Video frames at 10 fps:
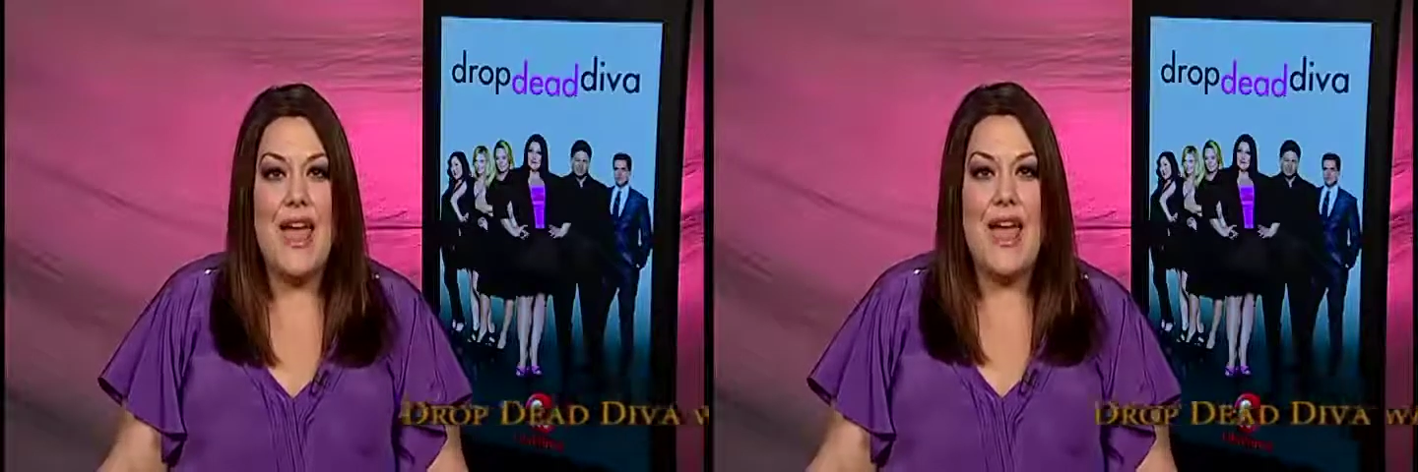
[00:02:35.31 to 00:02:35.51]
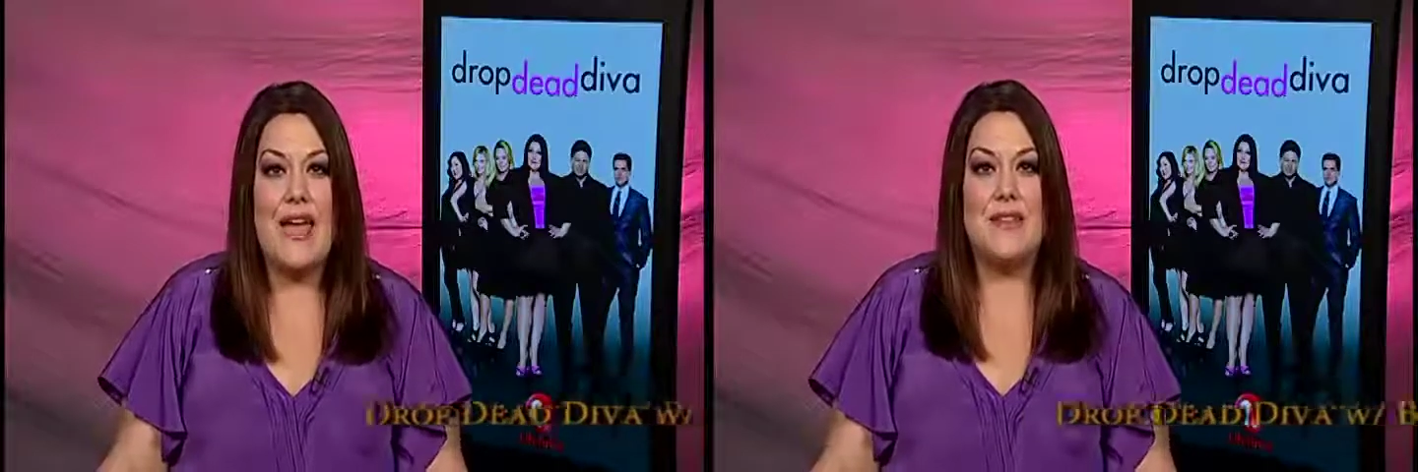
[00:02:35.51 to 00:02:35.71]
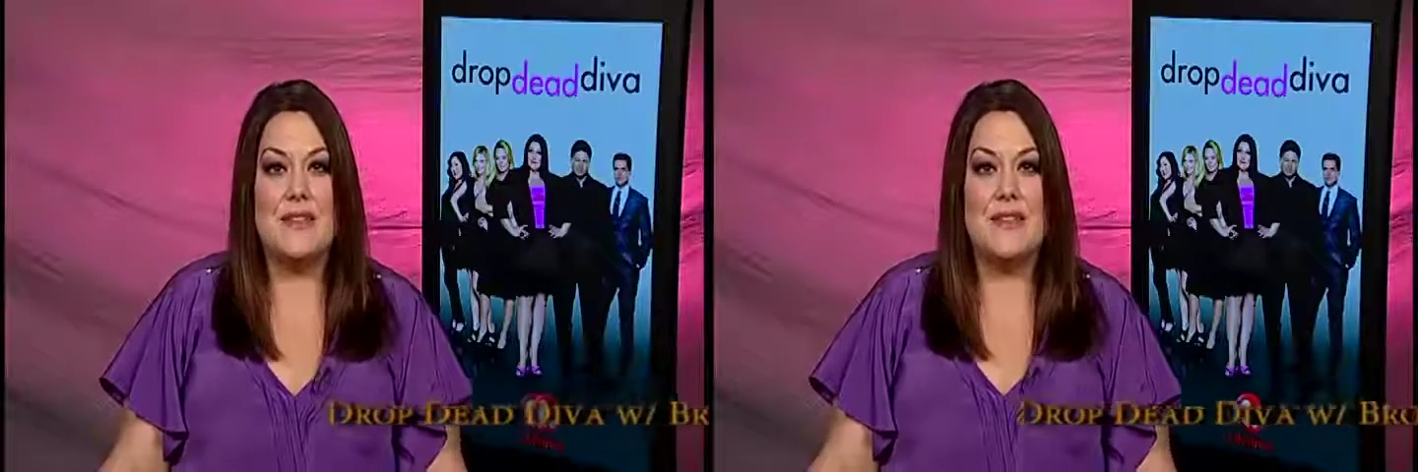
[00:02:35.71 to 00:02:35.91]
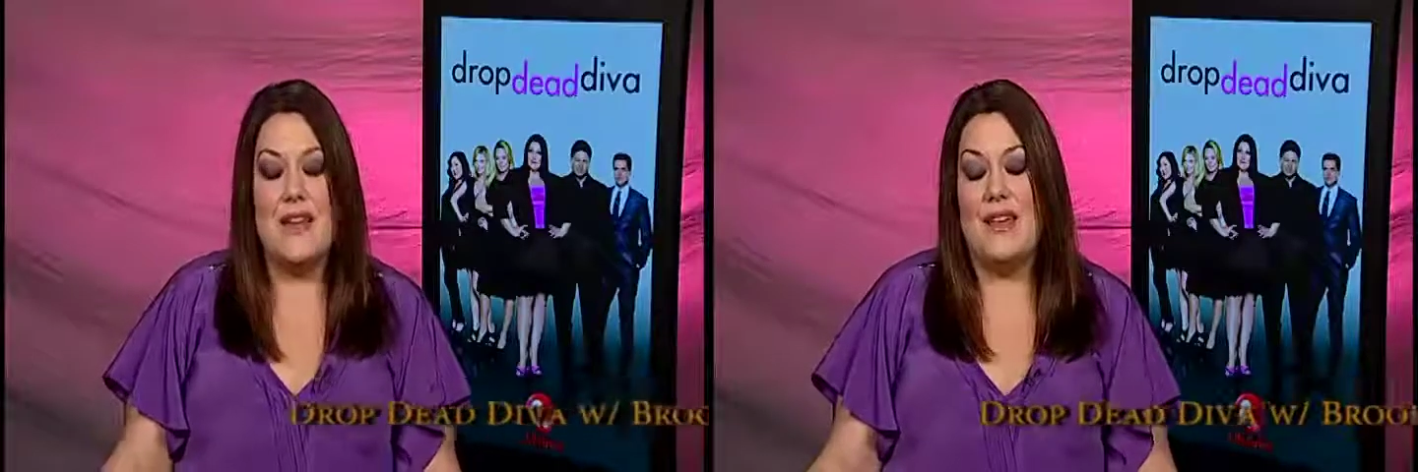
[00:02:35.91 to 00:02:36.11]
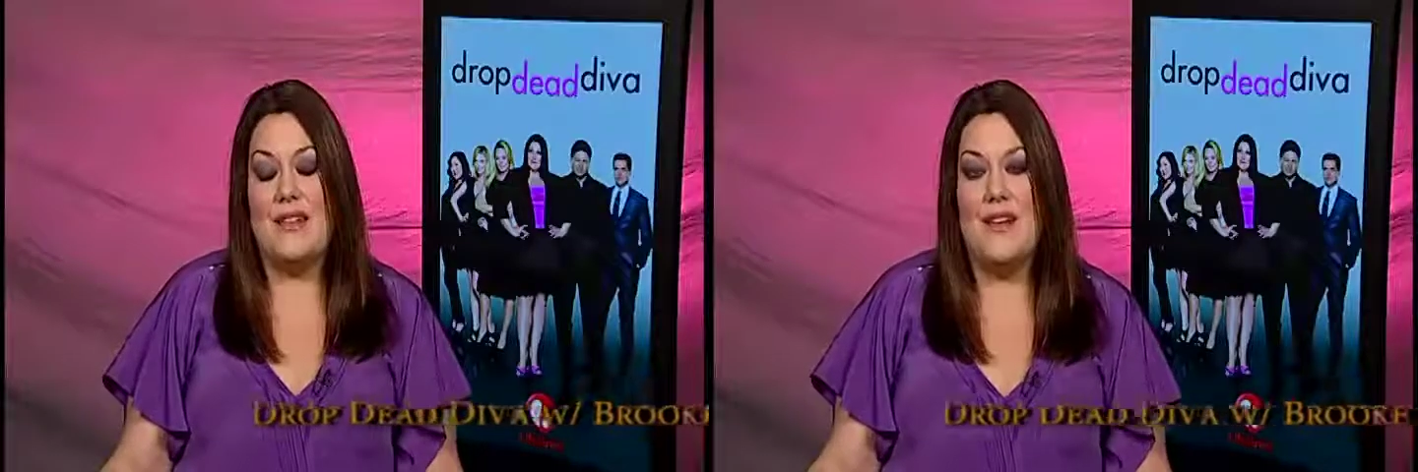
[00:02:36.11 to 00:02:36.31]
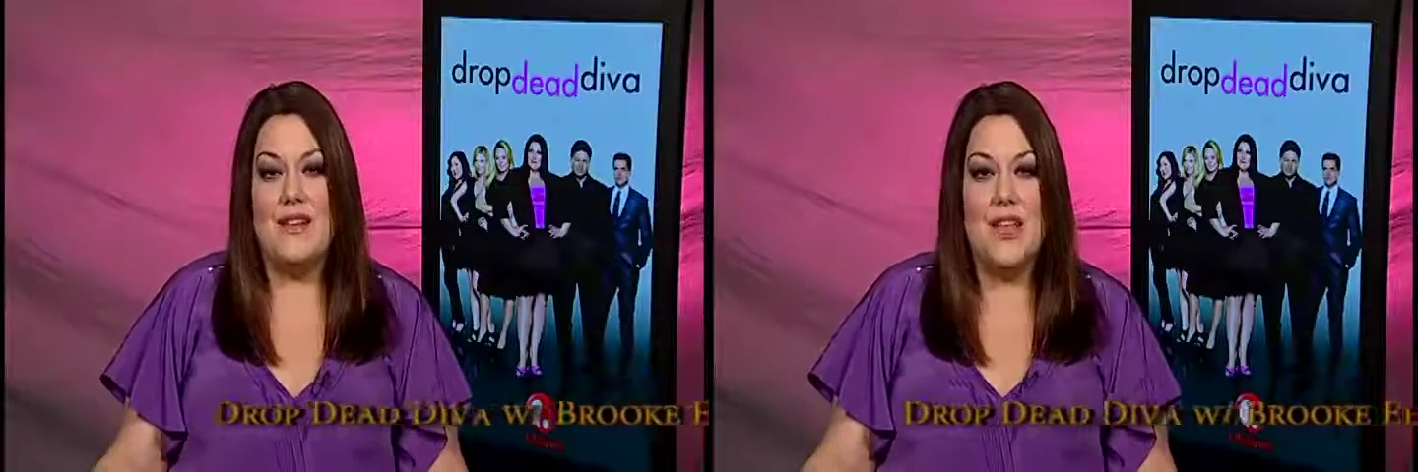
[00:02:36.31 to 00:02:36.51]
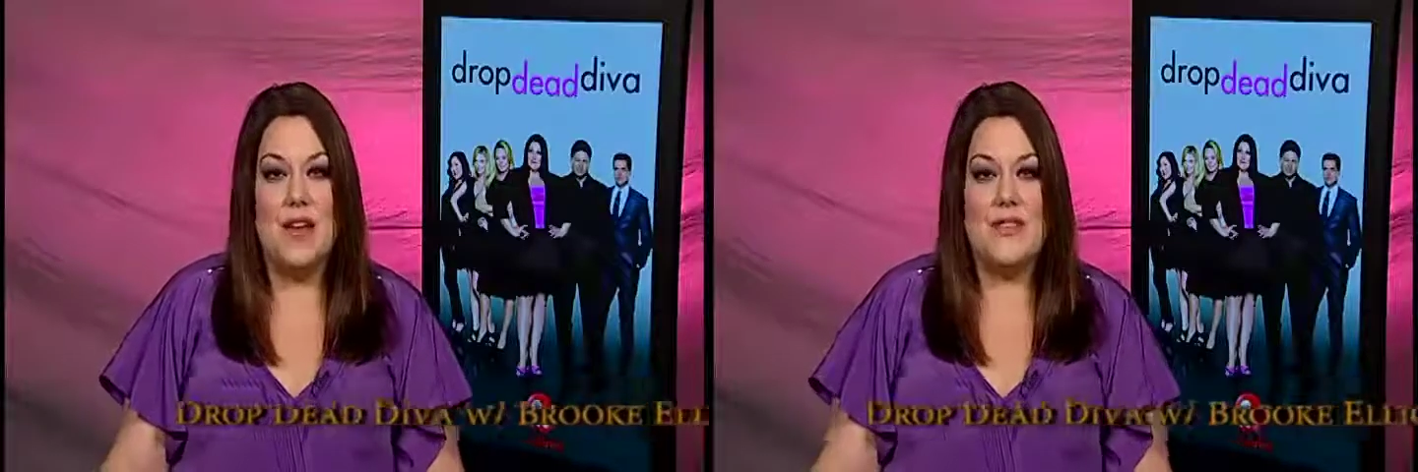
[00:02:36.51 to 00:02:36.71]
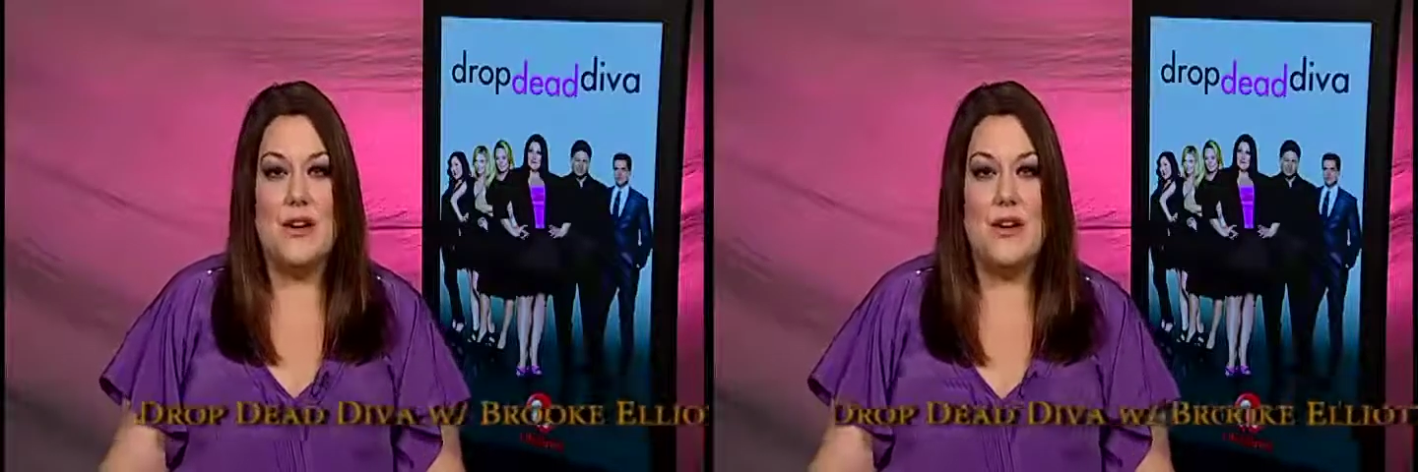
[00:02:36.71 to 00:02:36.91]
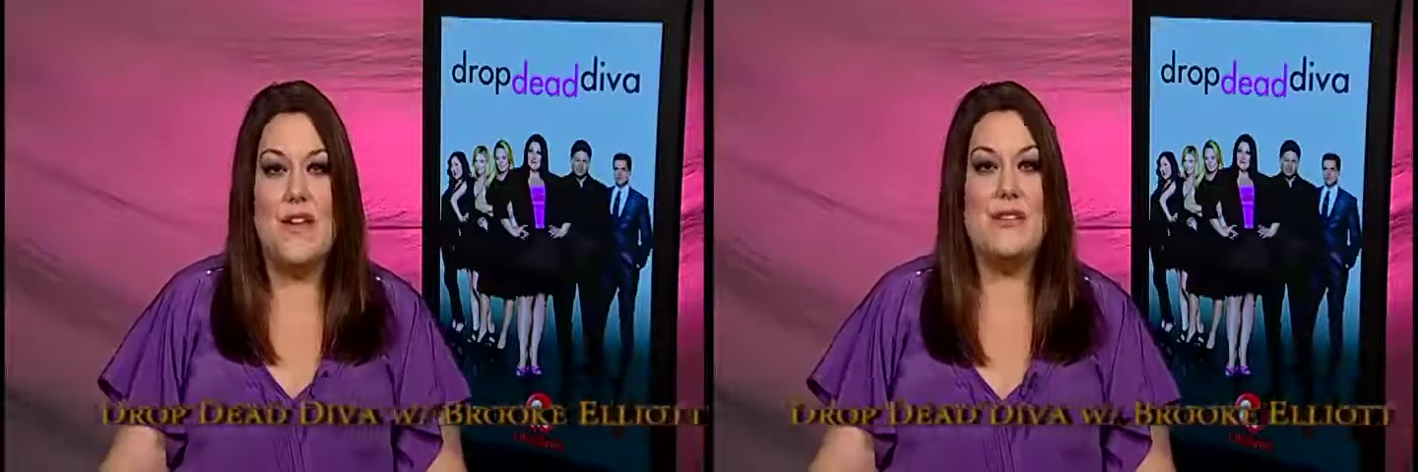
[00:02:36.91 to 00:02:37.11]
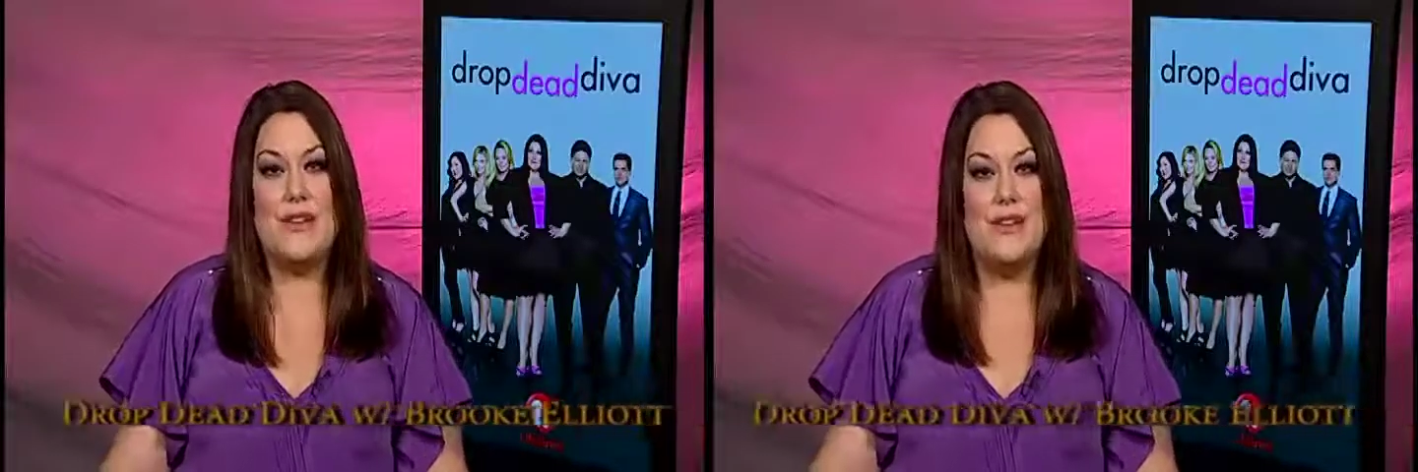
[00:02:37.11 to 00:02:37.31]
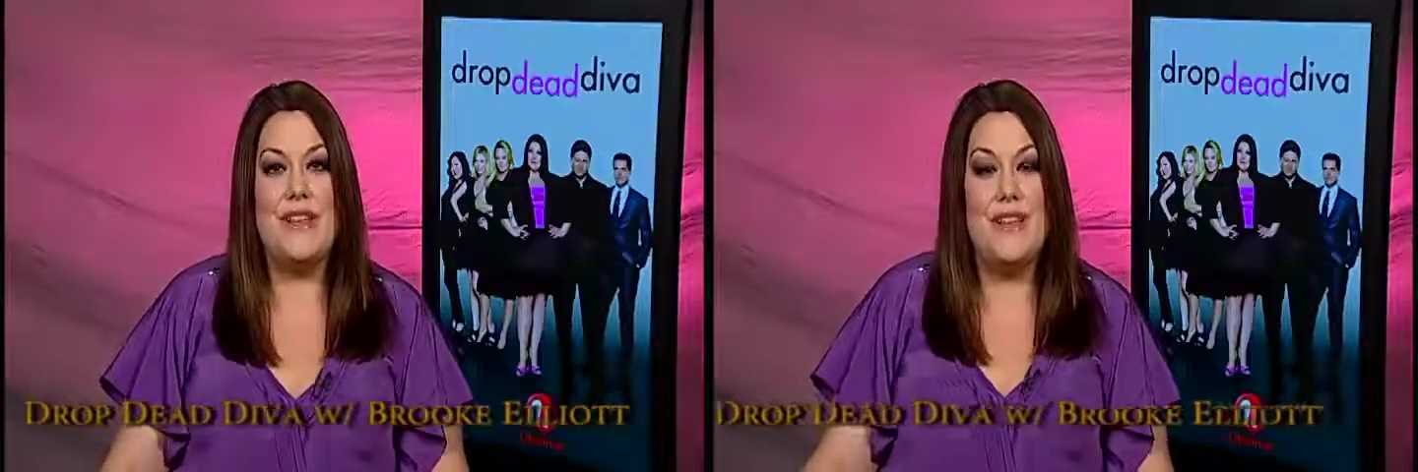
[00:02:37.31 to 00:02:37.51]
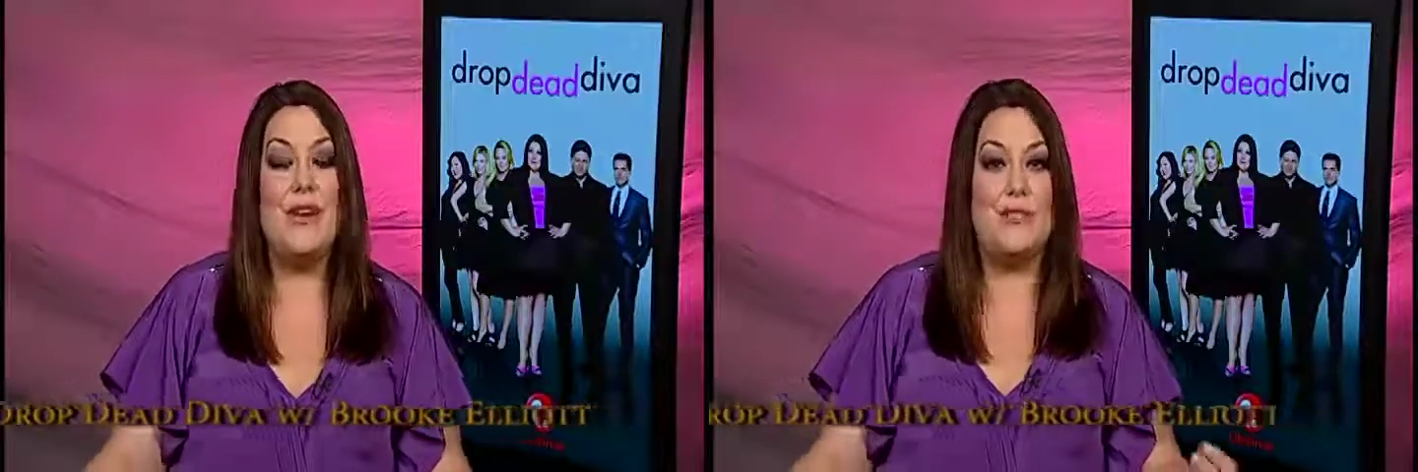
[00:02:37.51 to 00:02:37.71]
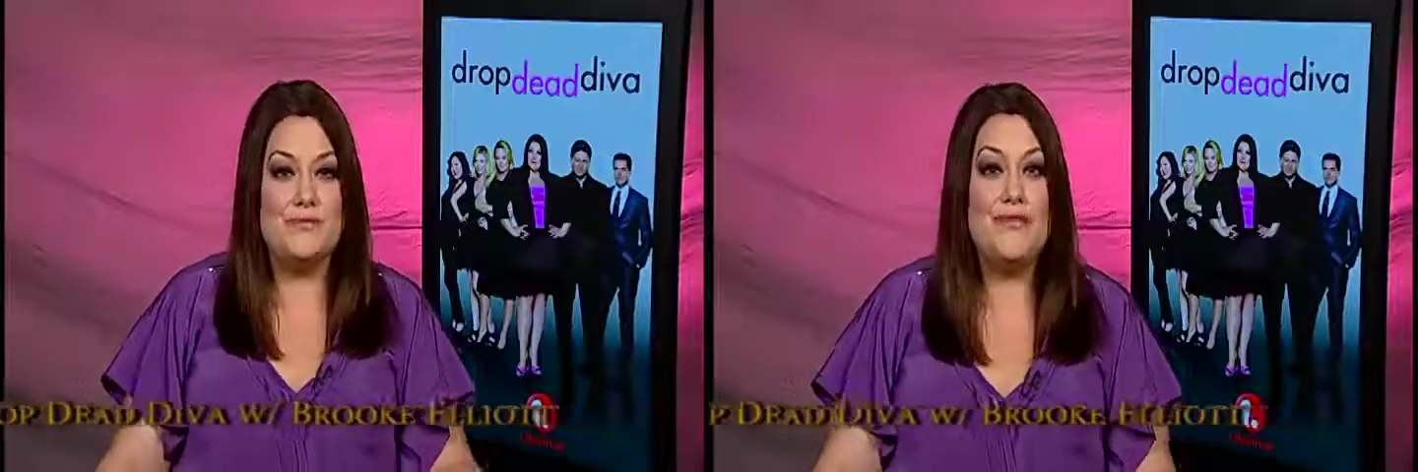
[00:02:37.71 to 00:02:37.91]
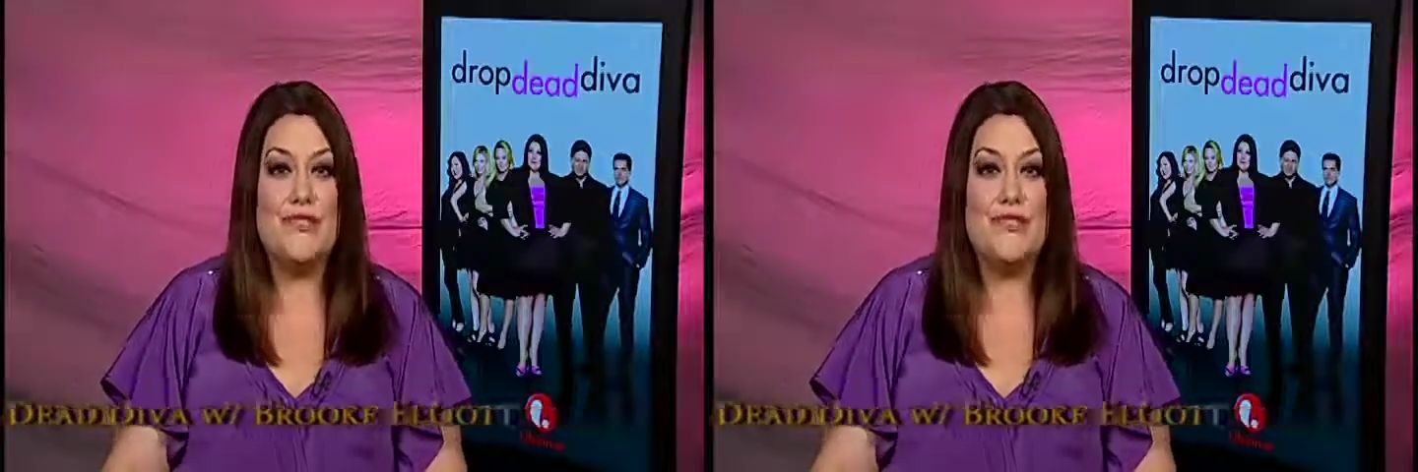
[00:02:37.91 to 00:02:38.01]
and and our lives aren't either. Either.